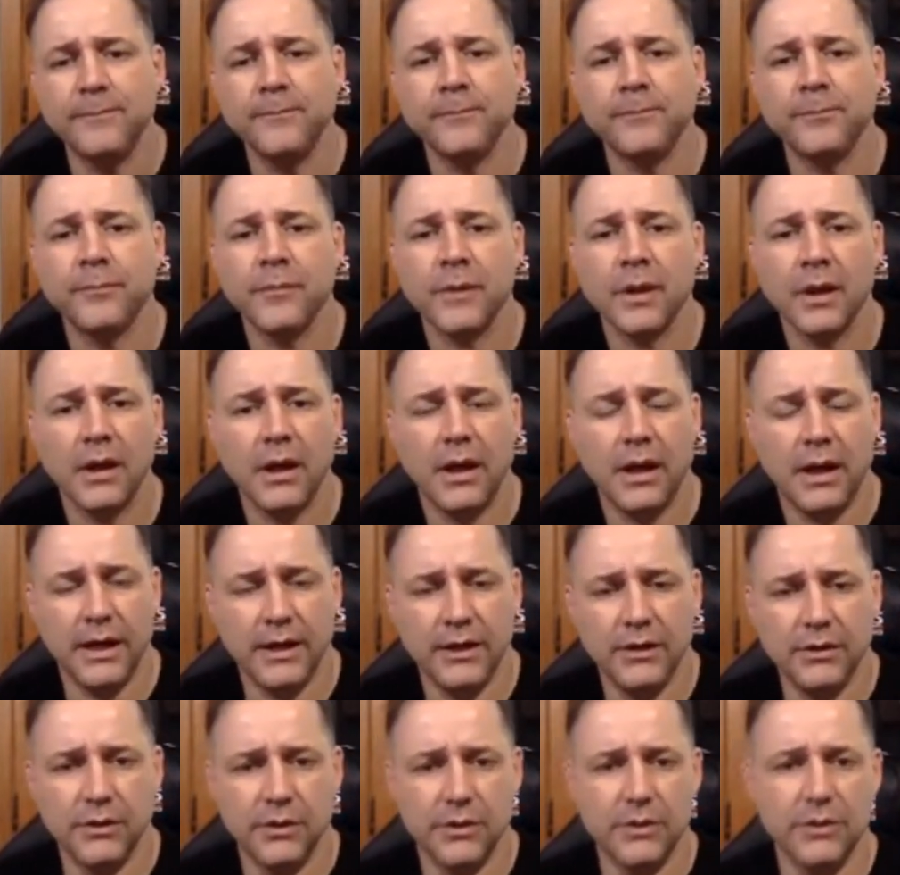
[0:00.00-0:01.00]
what
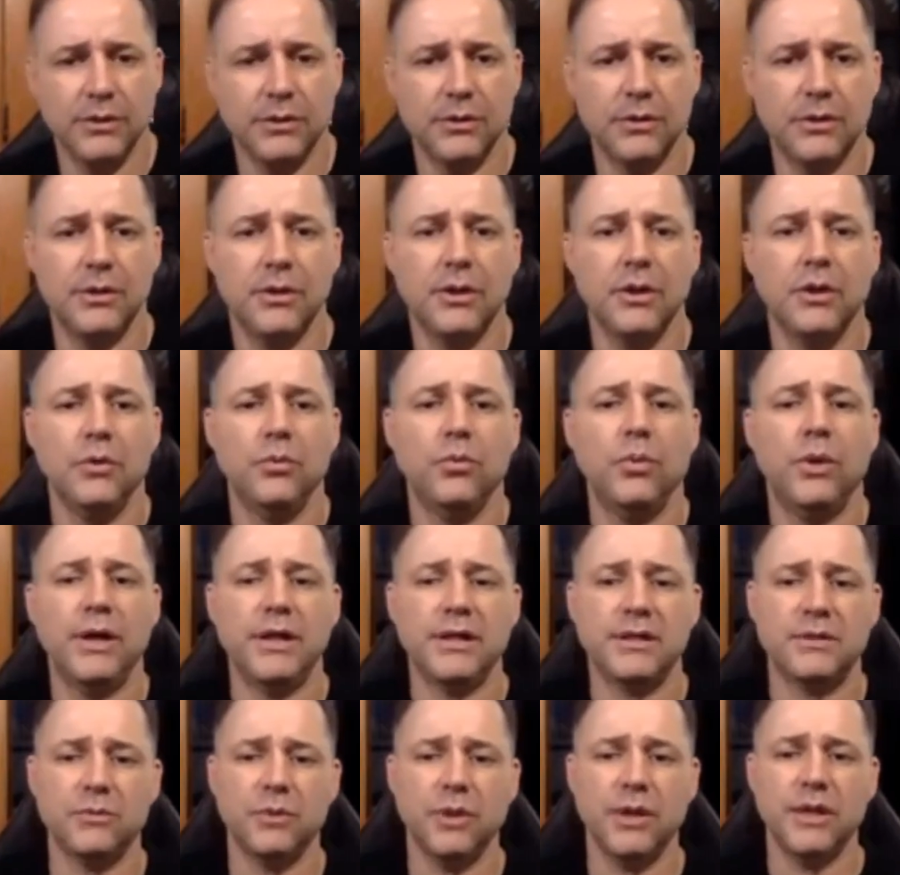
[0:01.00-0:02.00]

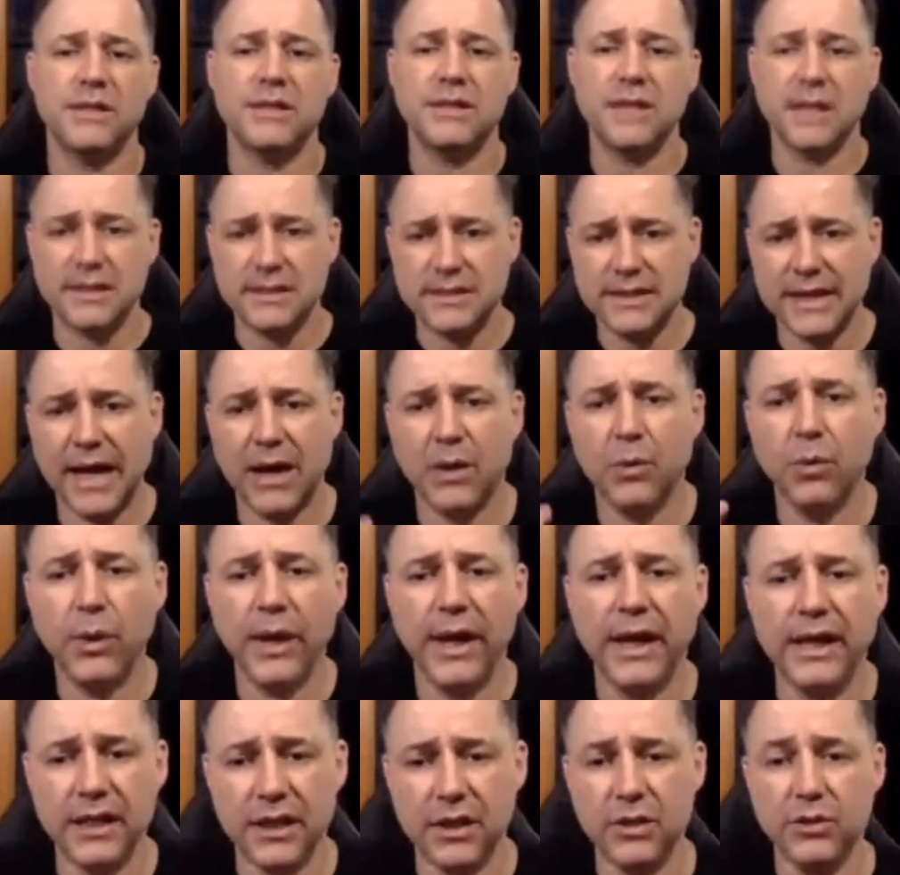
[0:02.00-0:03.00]
is the exact way
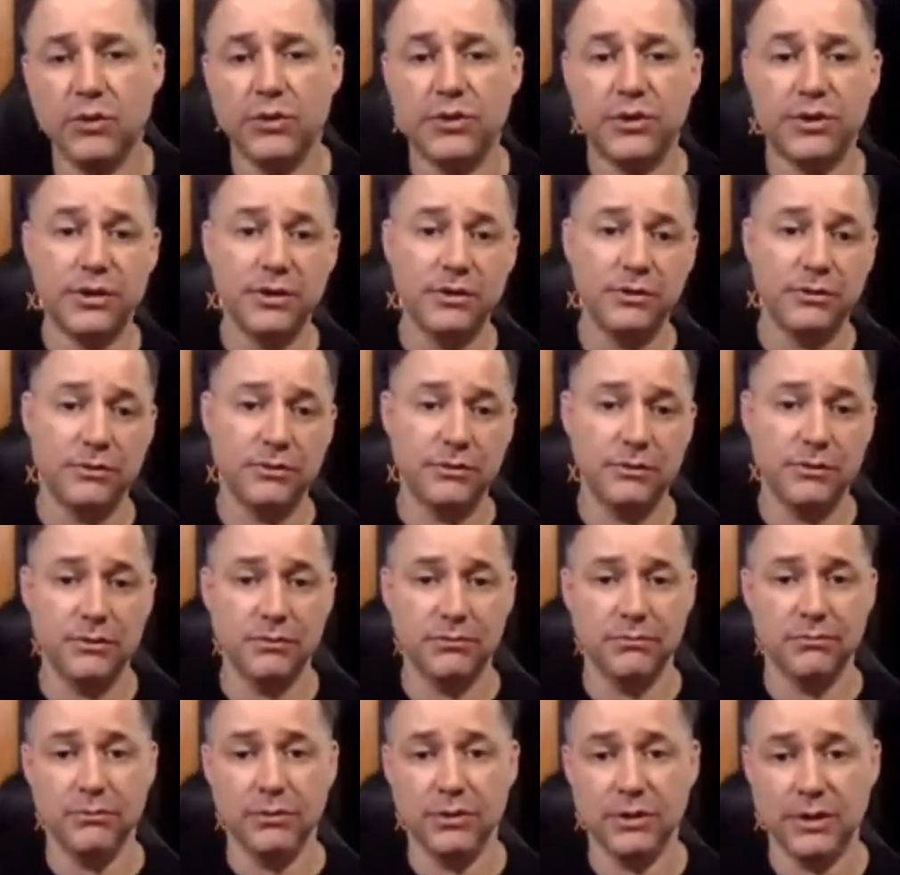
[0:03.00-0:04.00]

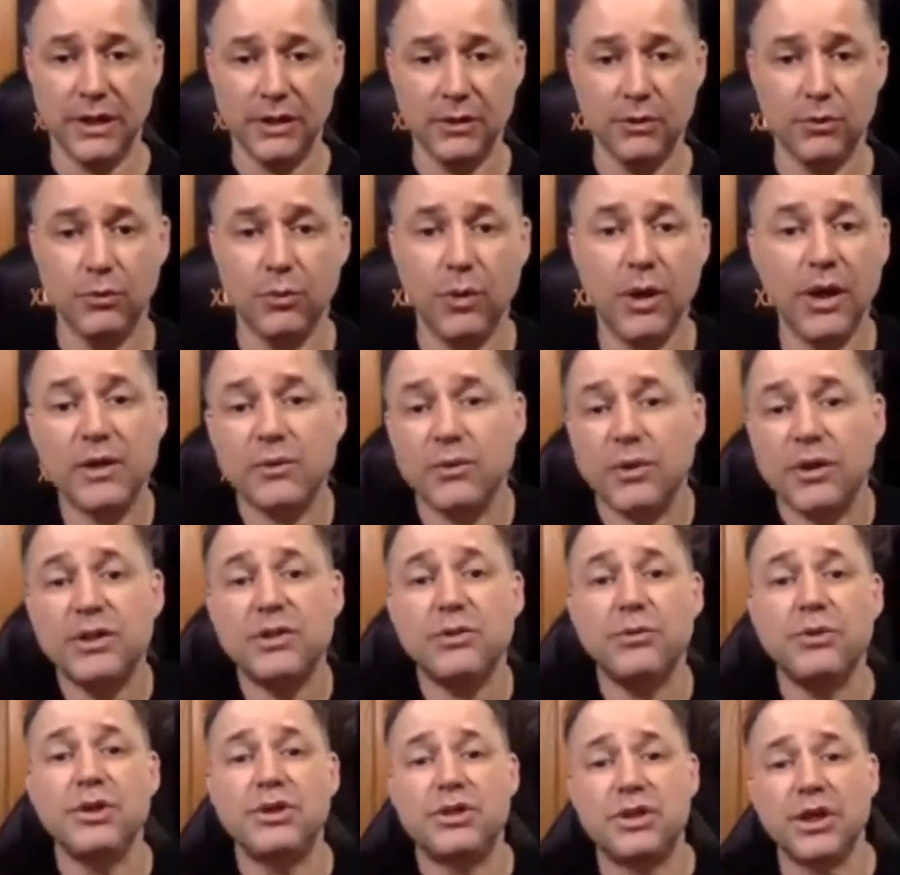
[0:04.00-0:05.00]
that what is the
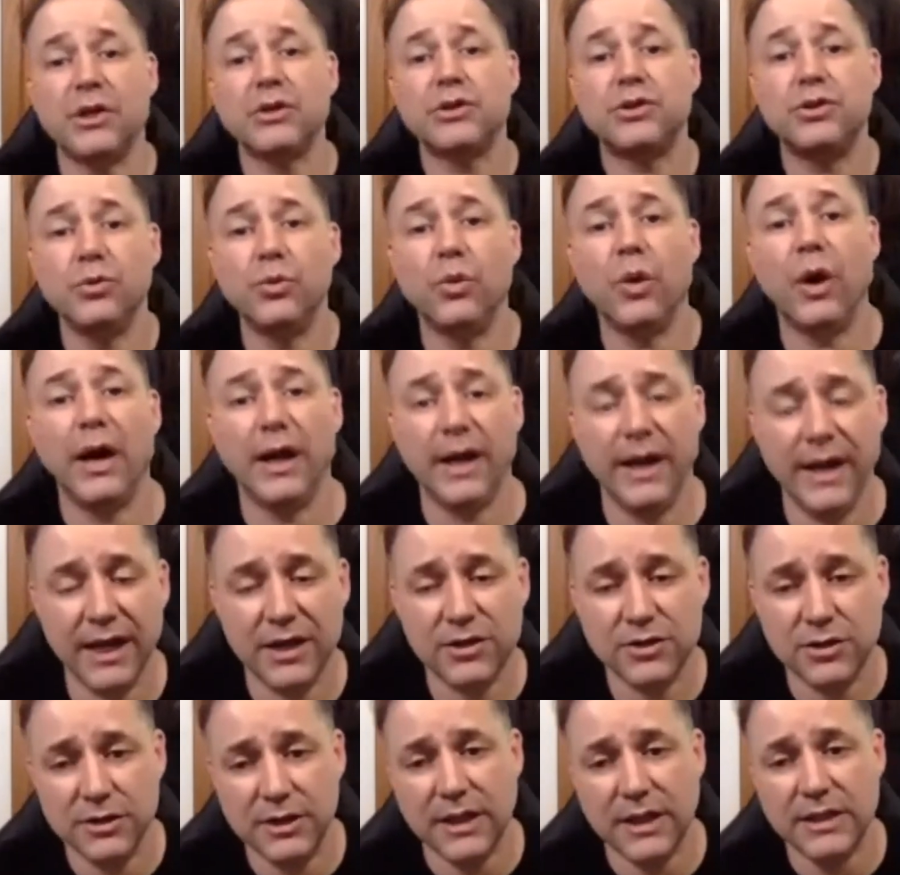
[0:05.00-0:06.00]
results you want? Actually,
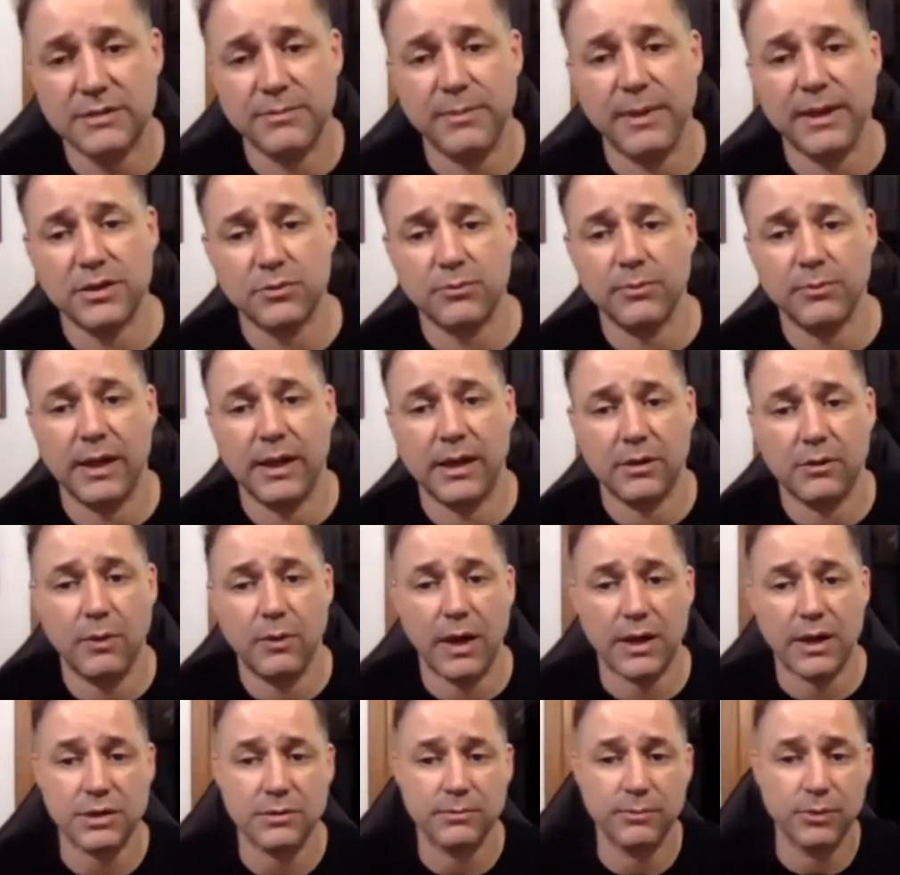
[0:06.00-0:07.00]
that's the better
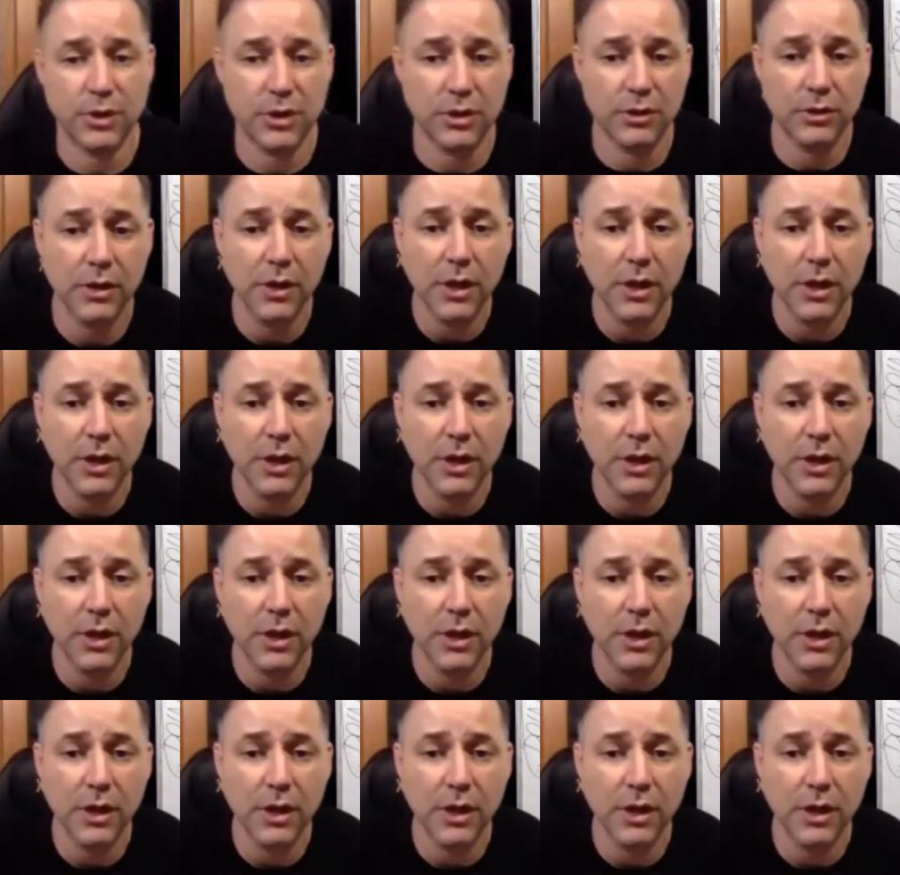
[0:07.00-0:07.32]
question, Bruno.